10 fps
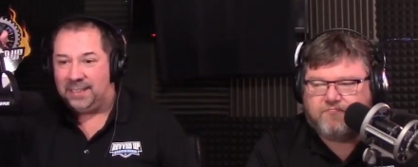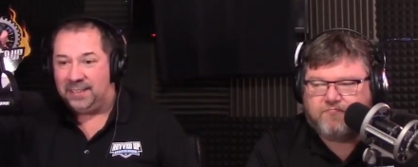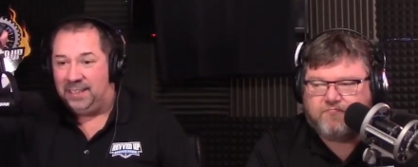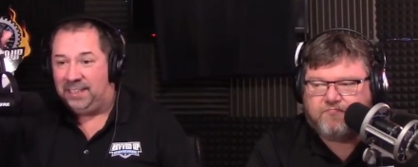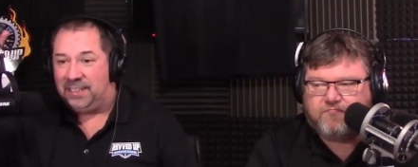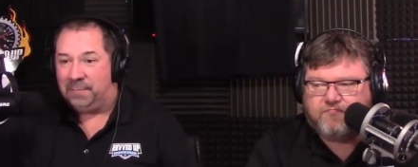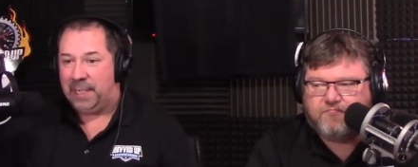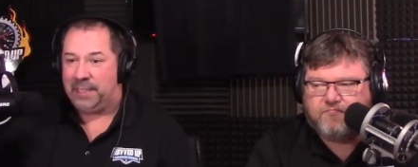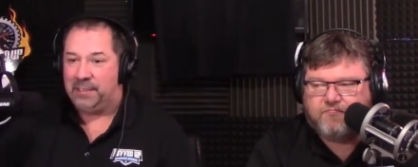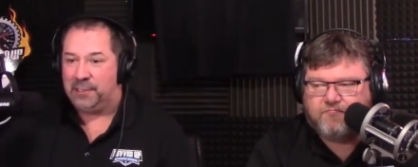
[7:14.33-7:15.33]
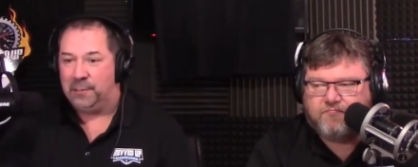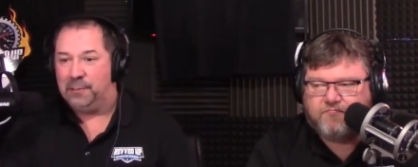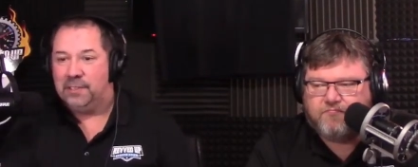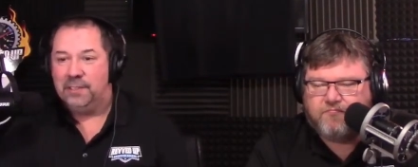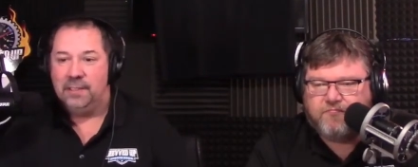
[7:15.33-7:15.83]
Speaker 1: the least of my
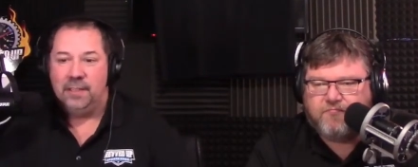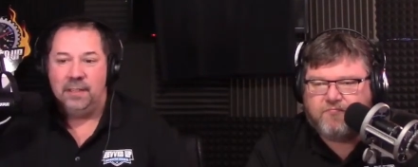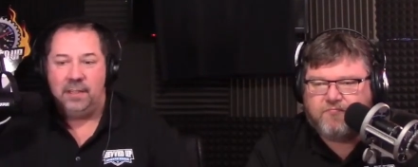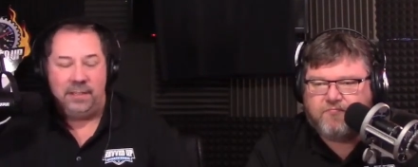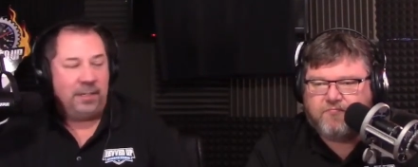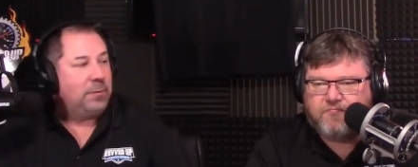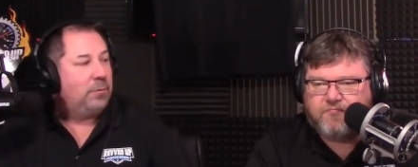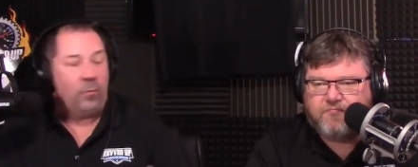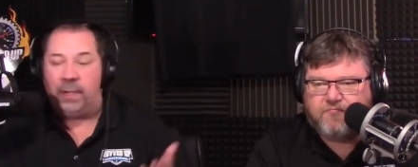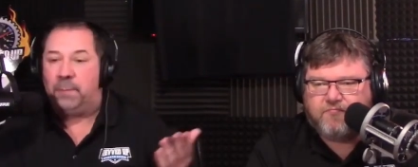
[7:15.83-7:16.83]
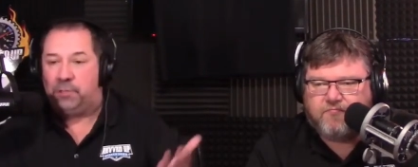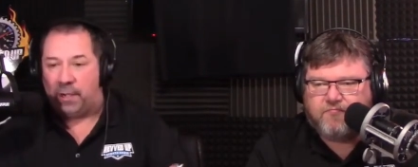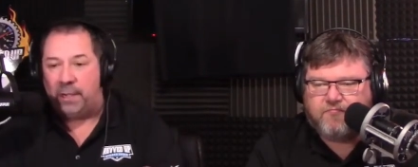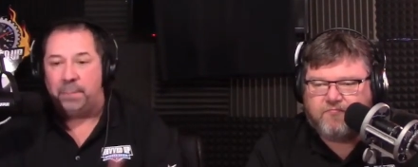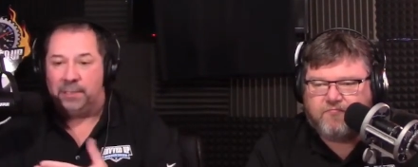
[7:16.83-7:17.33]
concerns. You know, when I'm
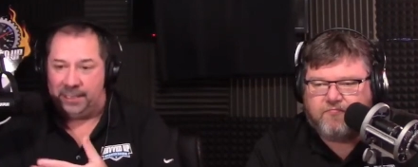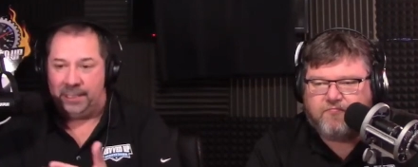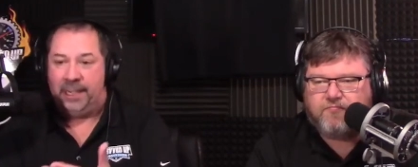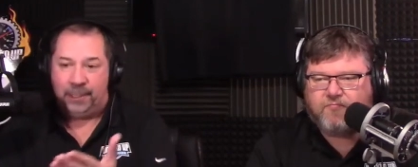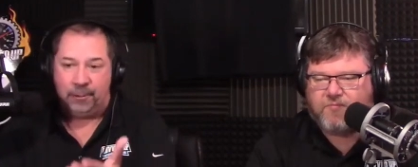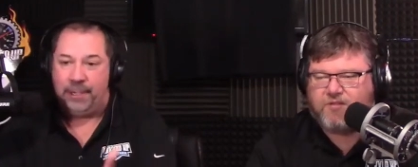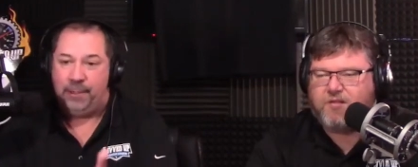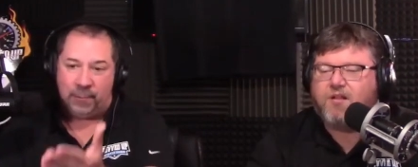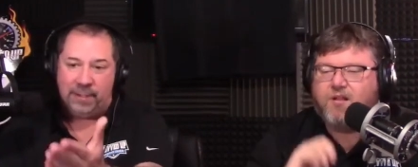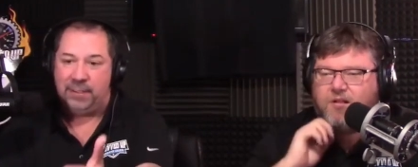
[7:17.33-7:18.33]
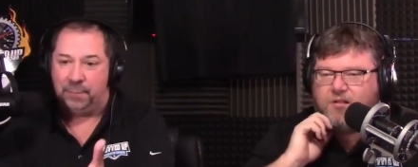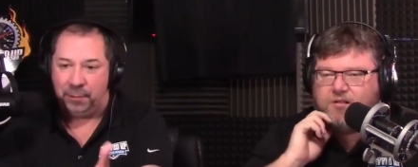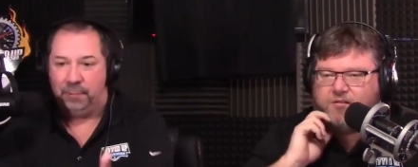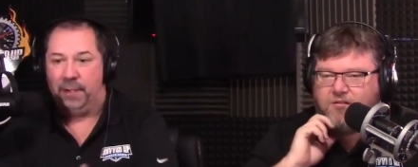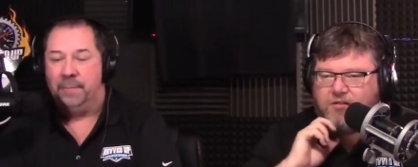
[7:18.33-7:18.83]
trying to present a great racing
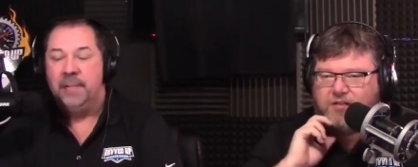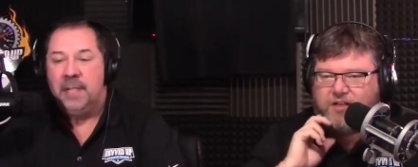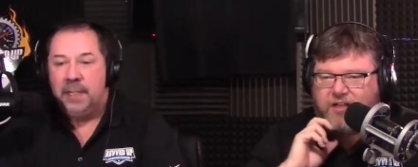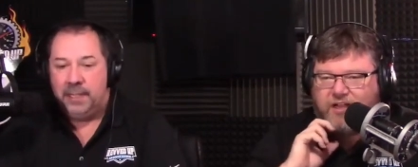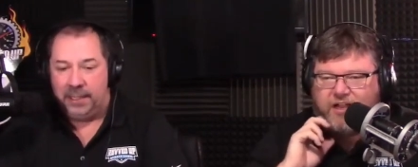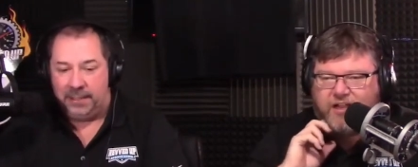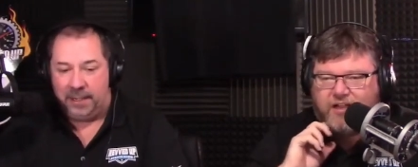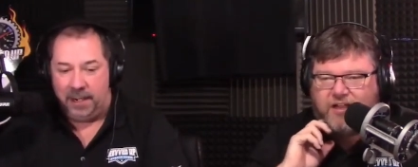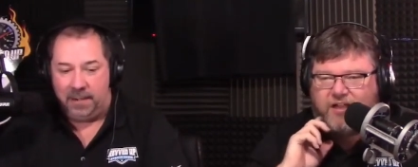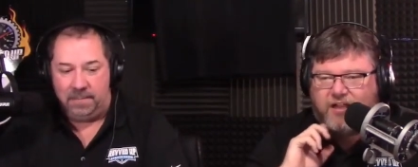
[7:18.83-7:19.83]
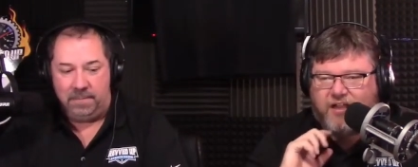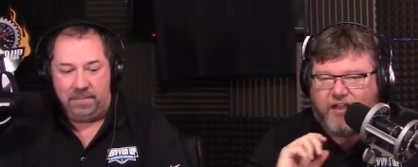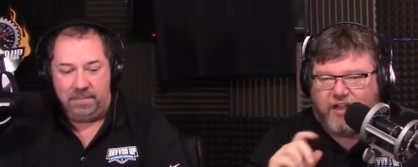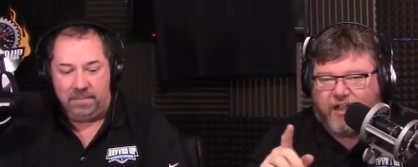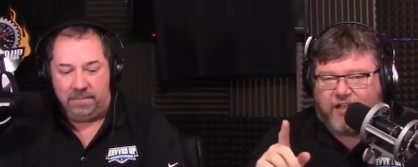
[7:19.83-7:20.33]
program, it
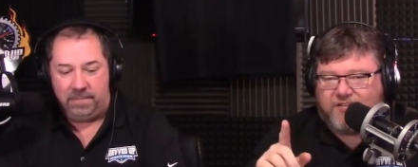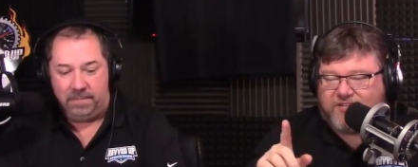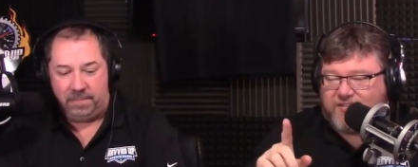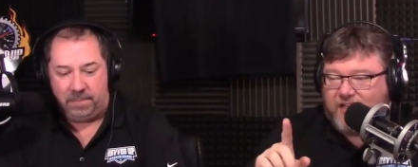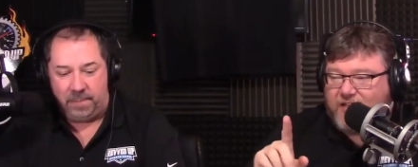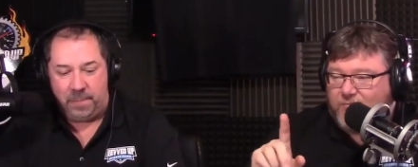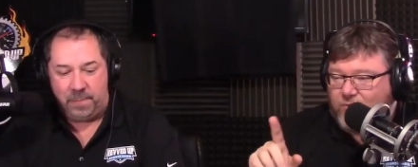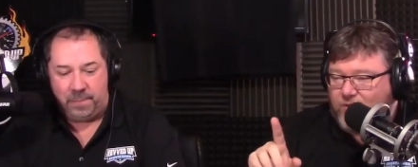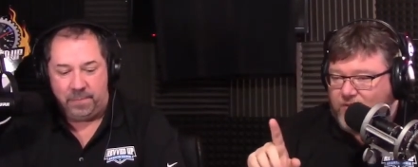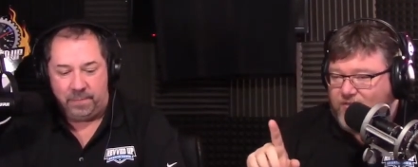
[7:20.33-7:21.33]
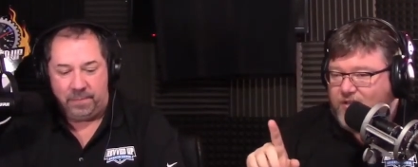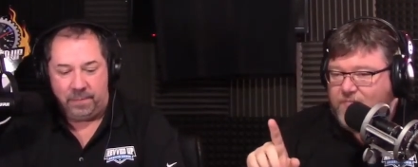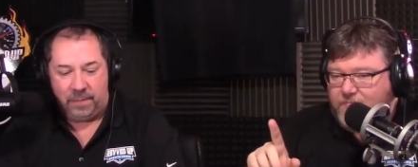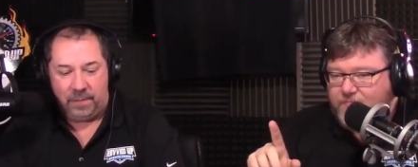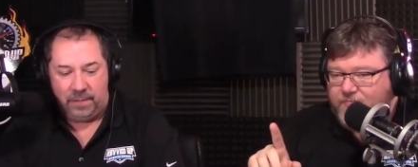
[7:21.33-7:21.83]
um
Speaker 2: and the second rule of
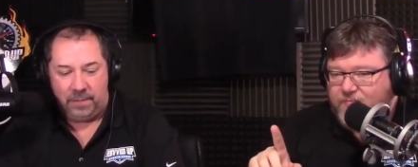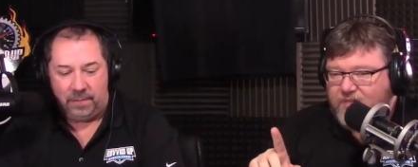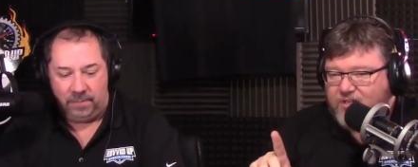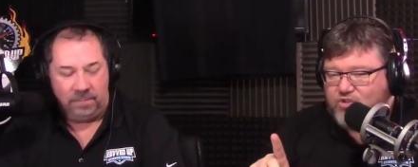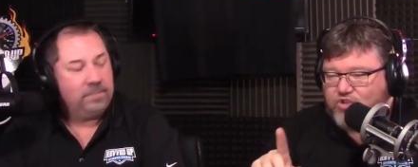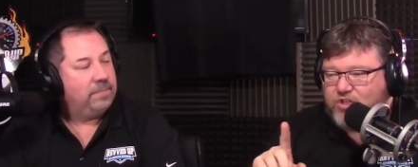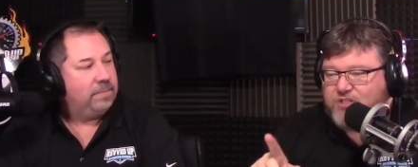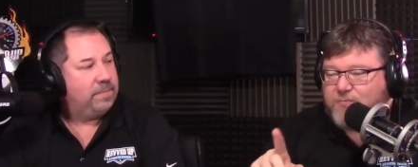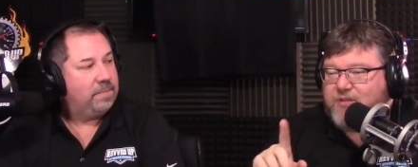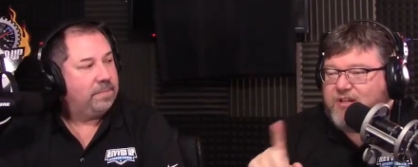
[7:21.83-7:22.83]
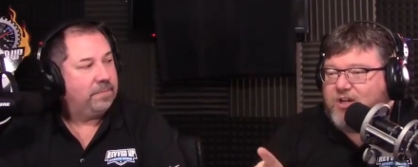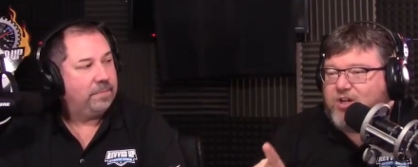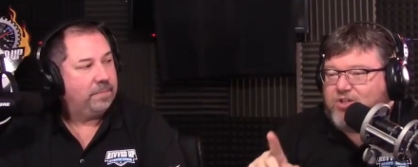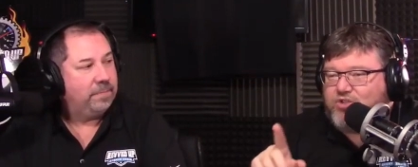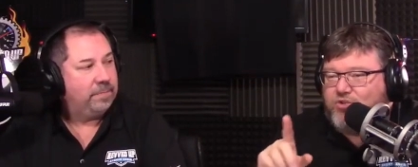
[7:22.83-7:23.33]
thumb. Mm-hmm. Just
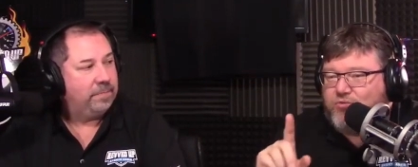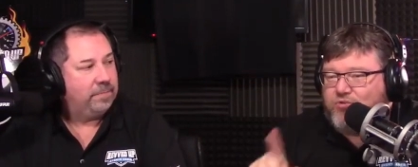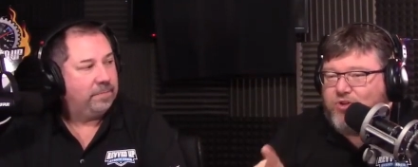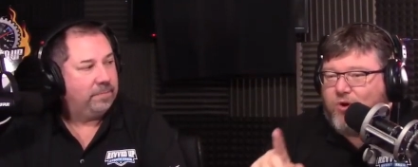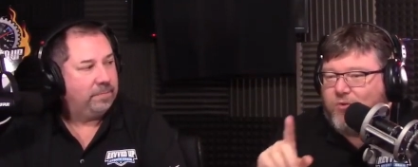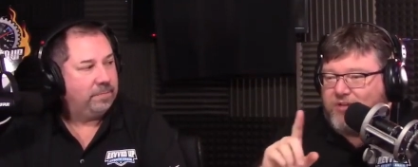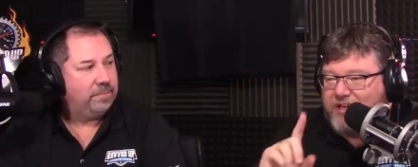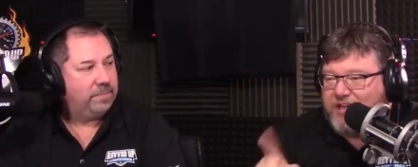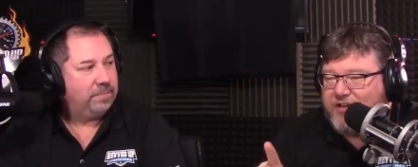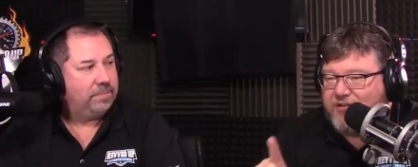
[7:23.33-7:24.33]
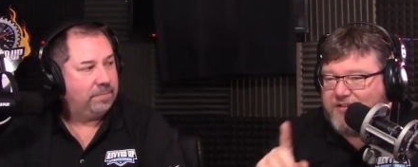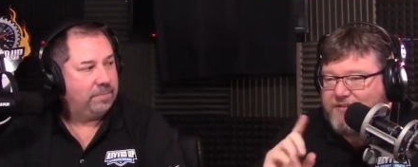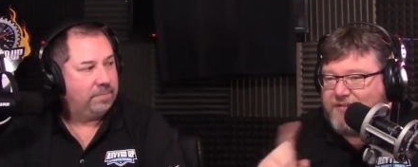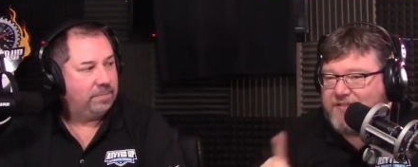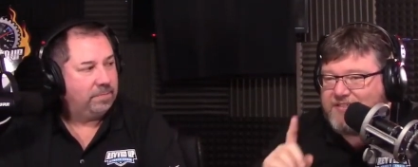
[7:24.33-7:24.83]
because you don't hear
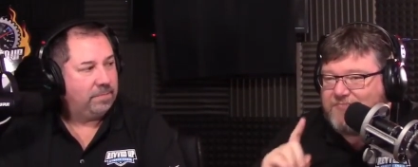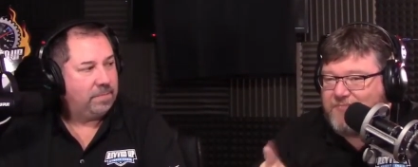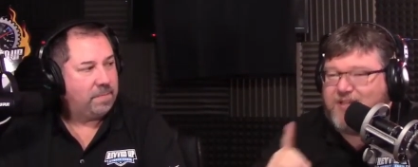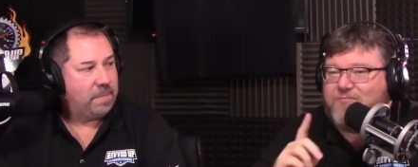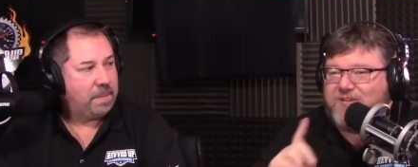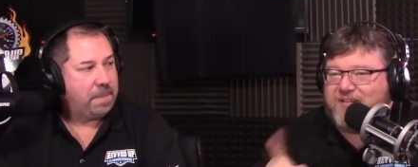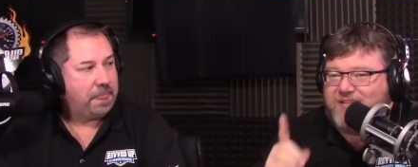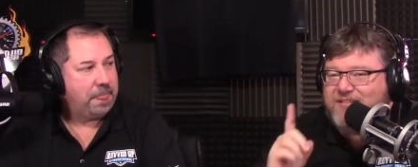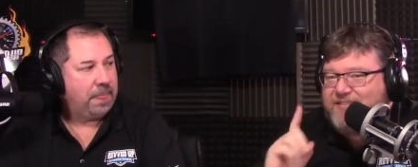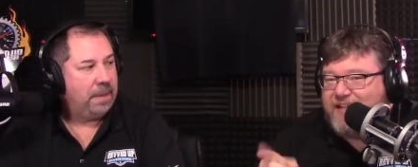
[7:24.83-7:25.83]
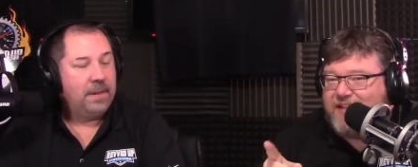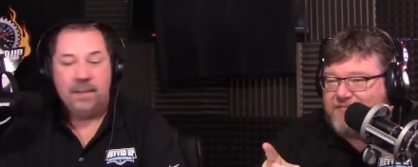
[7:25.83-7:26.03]
it doesn't mean we didn't say it.